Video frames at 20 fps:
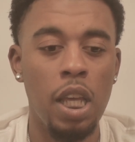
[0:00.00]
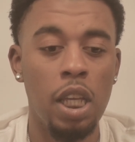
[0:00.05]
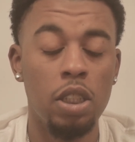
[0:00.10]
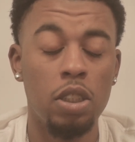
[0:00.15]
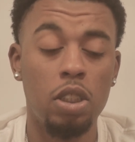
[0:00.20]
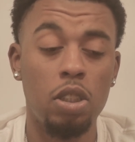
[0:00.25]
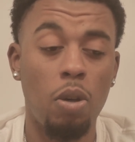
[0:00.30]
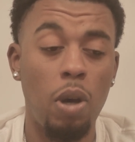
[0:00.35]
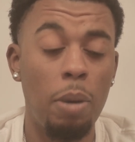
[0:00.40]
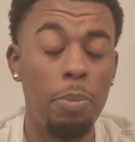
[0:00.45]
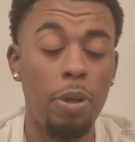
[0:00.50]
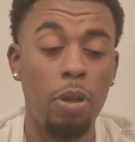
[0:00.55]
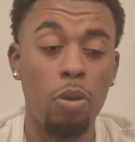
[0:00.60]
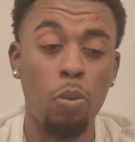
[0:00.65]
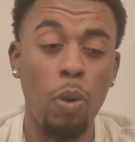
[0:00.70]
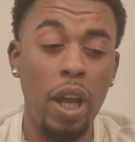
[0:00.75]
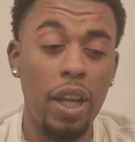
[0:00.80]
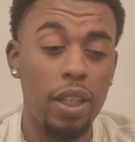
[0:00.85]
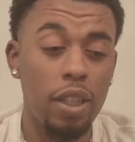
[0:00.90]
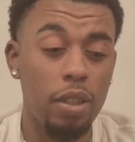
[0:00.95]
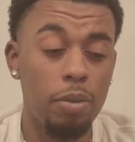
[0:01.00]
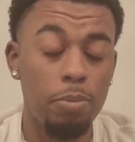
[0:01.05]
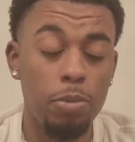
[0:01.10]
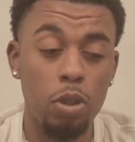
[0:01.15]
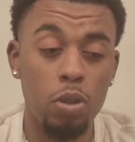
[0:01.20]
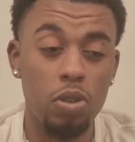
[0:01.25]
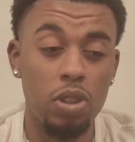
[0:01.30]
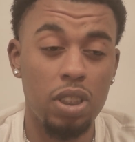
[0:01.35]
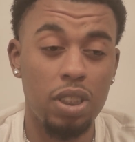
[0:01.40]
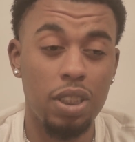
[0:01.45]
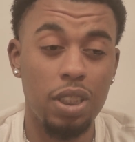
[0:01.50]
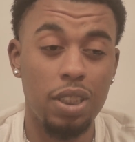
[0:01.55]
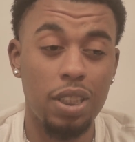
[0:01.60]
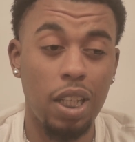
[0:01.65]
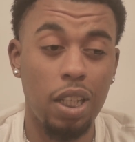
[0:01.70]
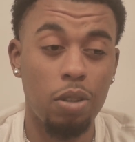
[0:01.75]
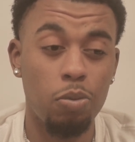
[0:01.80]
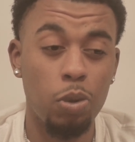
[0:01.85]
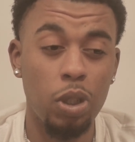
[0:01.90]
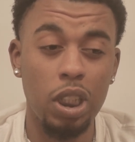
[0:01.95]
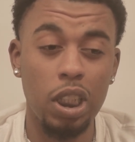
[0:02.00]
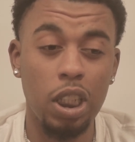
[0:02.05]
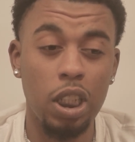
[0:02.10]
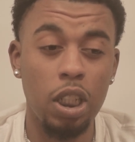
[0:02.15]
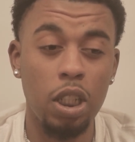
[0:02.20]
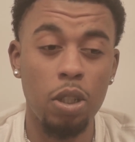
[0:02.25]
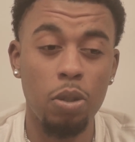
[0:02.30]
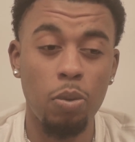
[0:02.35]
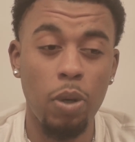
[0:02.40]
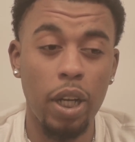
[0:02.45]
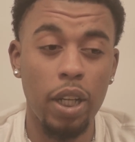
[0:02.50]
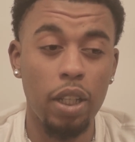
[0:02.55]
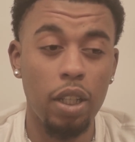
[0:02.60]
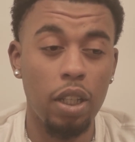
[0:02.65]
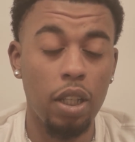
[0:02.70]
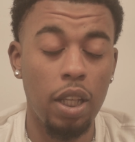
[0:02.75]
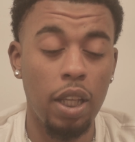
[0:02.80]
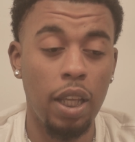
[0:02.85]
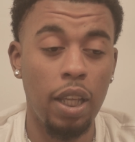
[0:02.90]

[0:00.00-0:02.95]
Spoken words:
So I've been writing music since I really could write.